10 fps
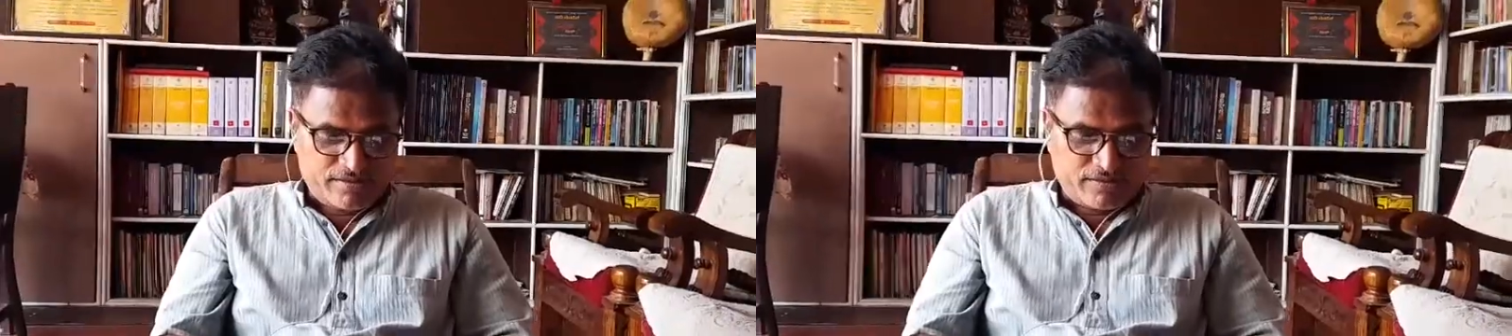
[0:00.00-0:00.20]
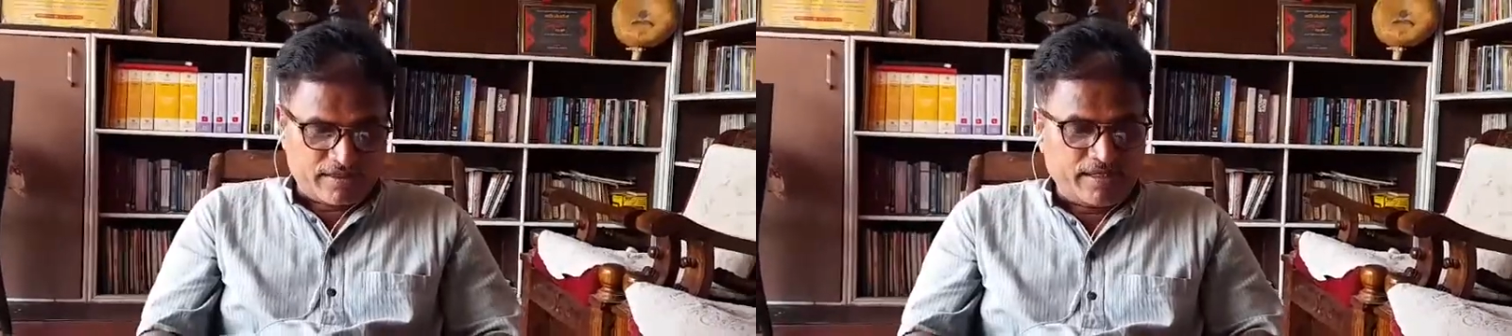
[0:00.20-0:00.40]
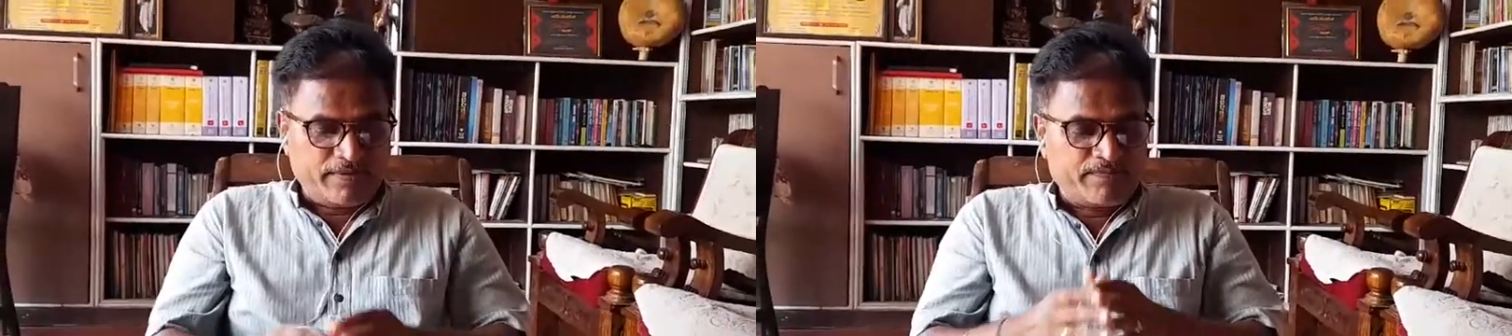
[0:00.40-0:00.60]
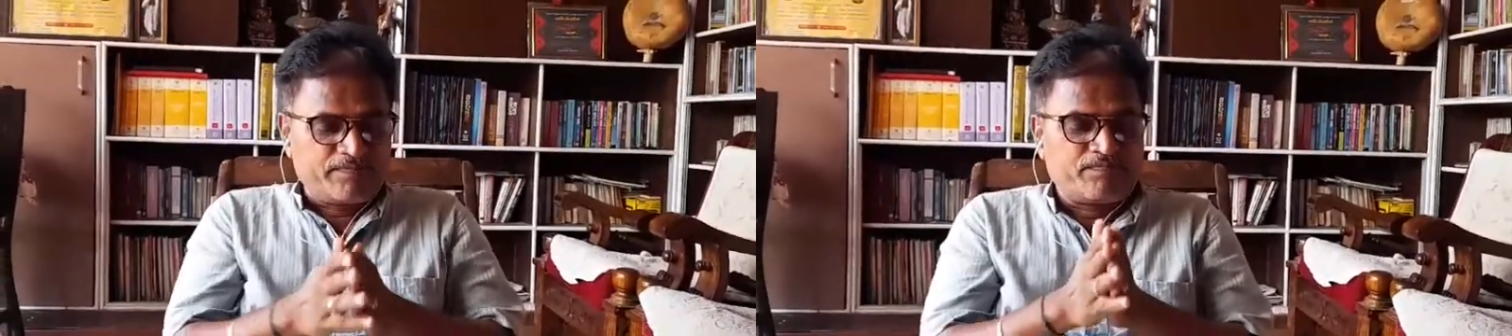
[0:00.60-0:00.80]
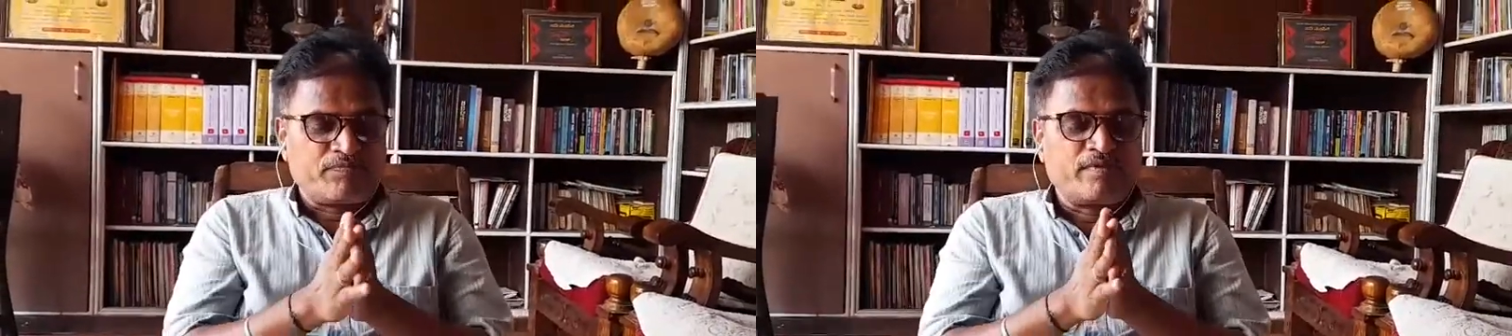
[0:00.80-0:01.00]
Okay,
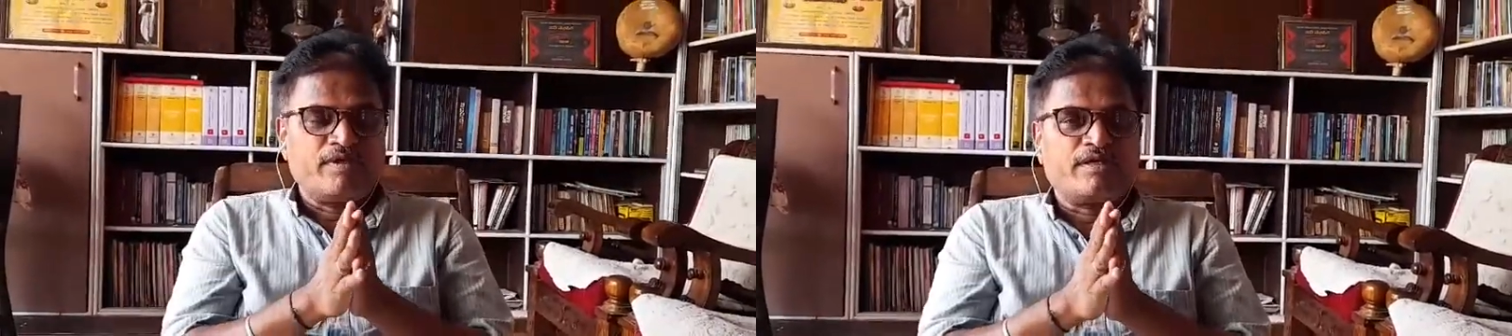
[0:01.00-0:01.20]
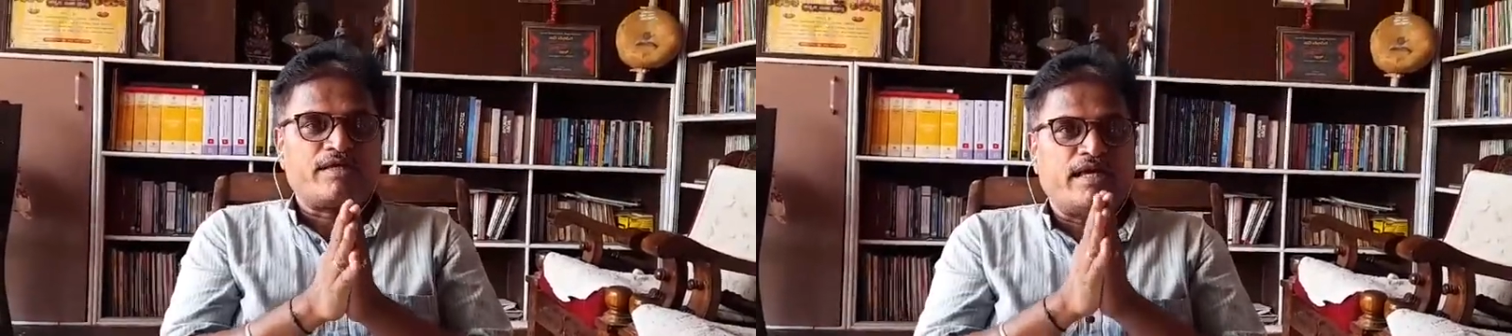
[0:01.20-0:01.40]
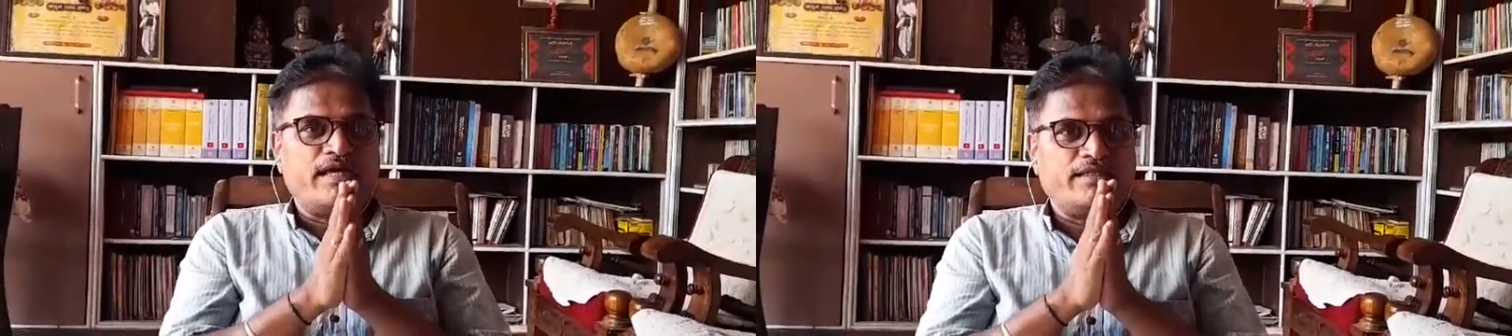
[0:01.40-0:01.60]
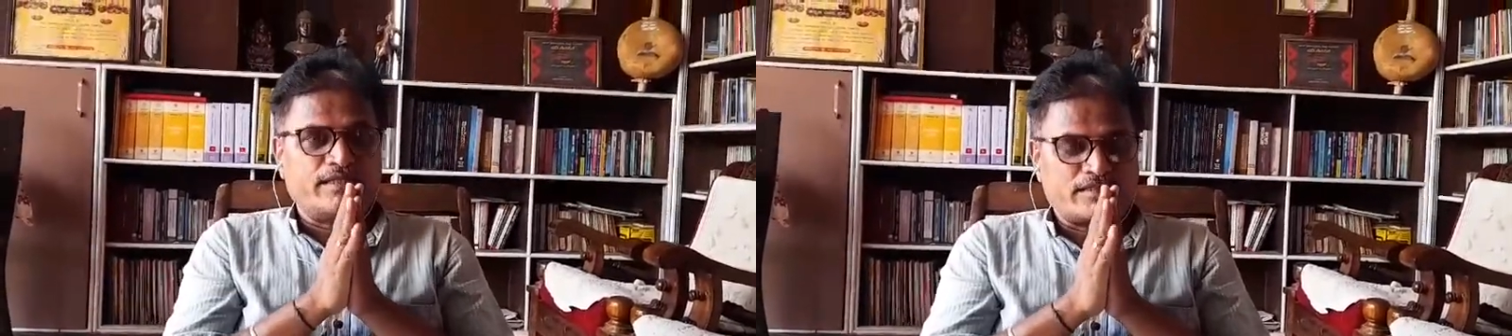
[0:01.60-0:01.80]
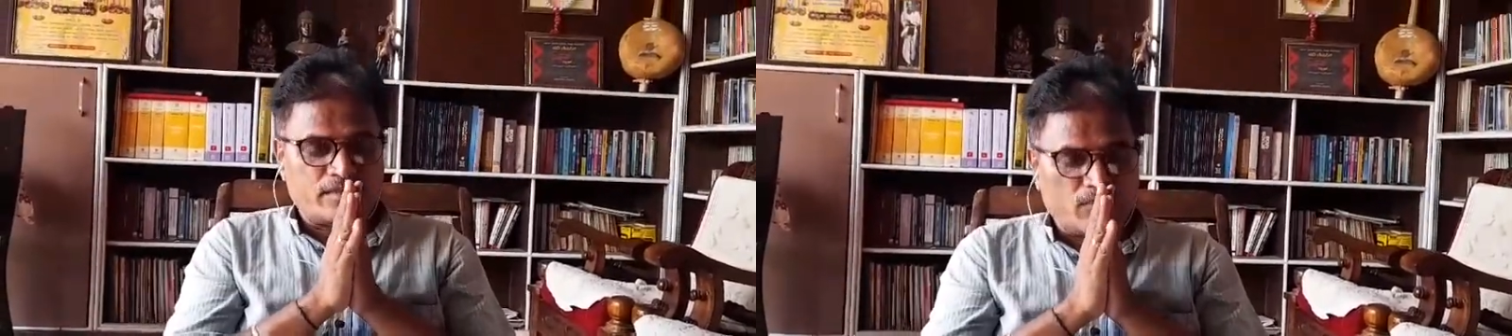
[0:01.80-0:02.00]
can the
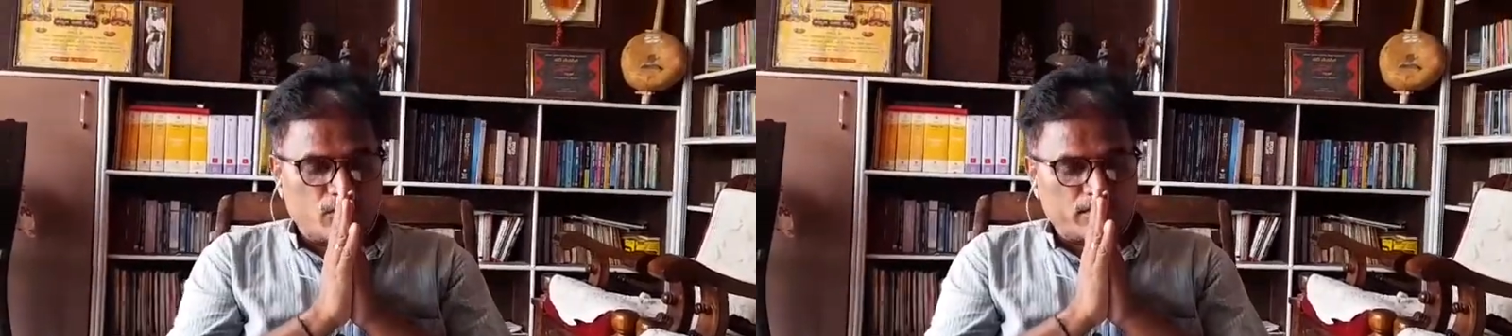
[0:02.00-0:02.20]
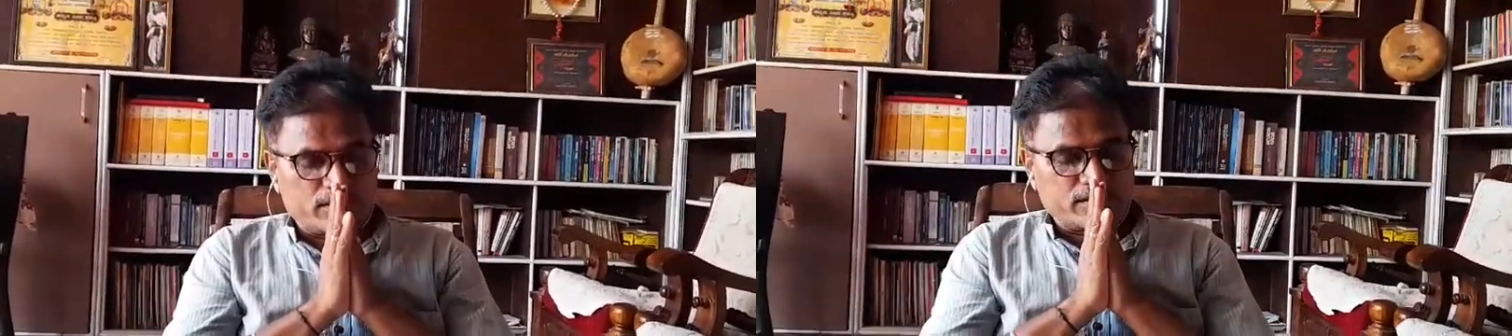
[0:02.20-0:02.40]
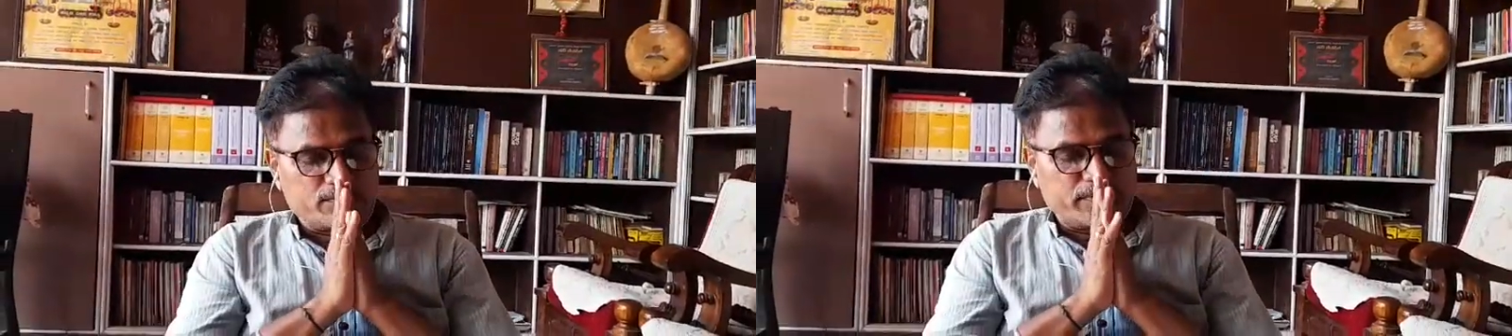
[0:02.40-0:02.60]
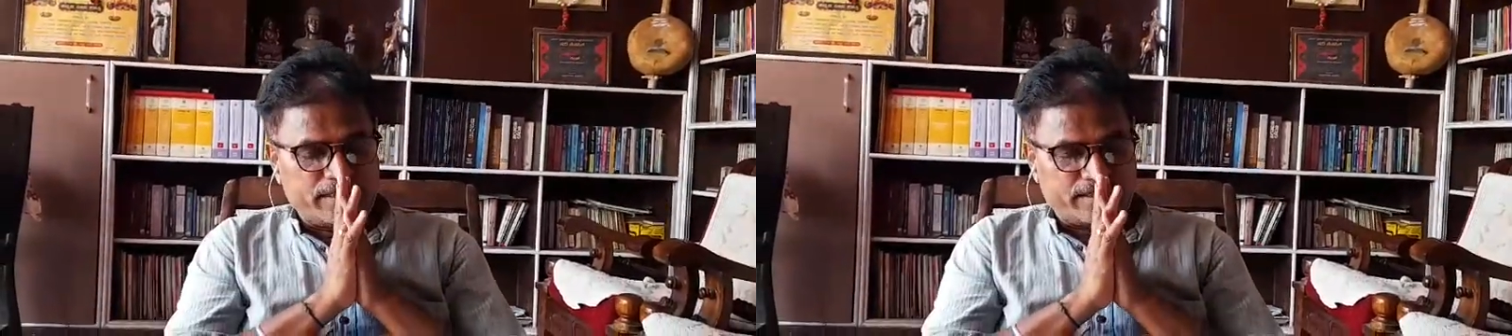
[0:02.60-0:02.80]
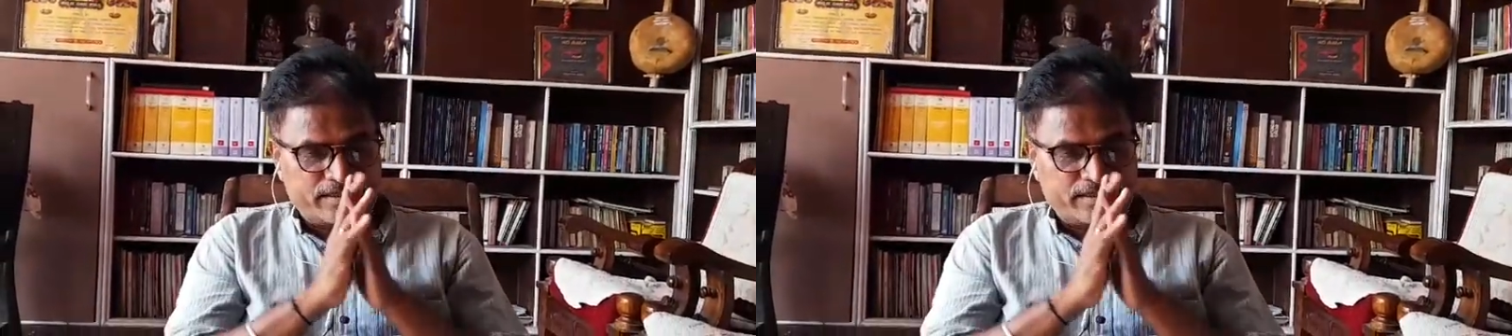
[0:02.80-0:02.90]
subaltern speak?